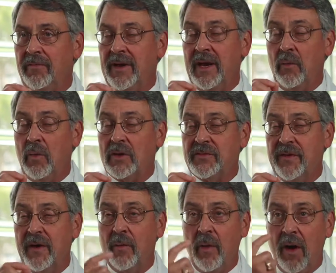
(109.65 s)
And it works
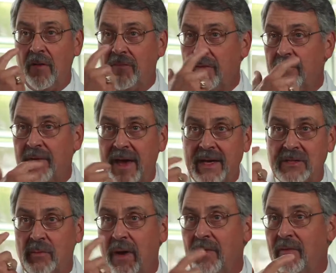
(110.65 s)
very well for veins
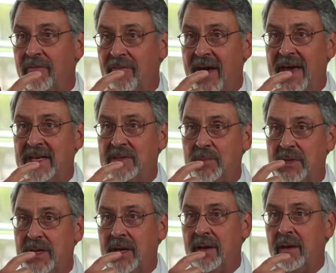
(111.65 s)
around the face
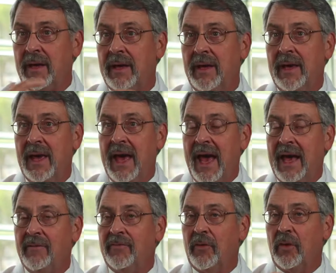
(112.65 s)
particularly,
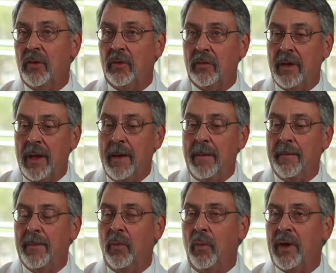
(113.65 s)
and for a little
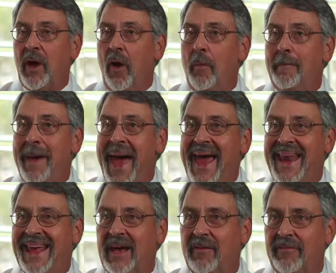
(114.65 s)
what we call
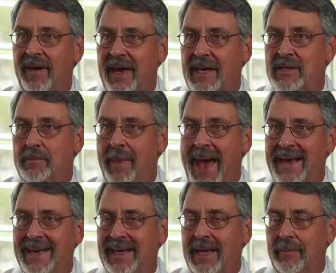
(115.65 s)
matting of veins,
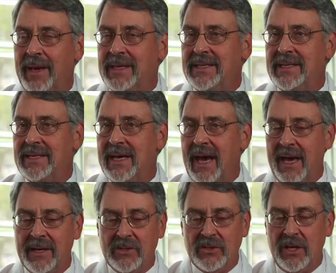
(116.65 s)
matting,
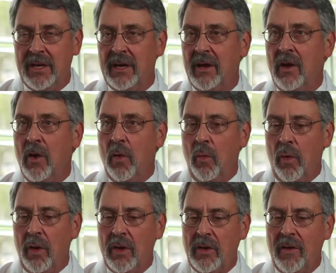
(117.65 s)
M-A-T-T-I-N-G,
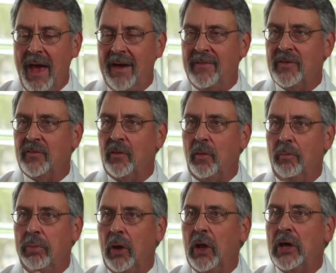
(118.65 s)
where you have this little
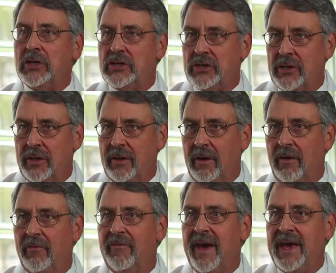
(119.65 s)
blush
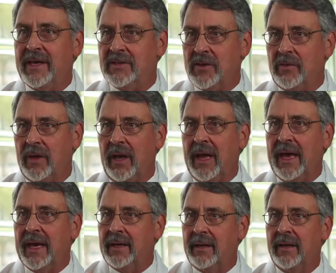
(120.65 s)
of veins on the leg.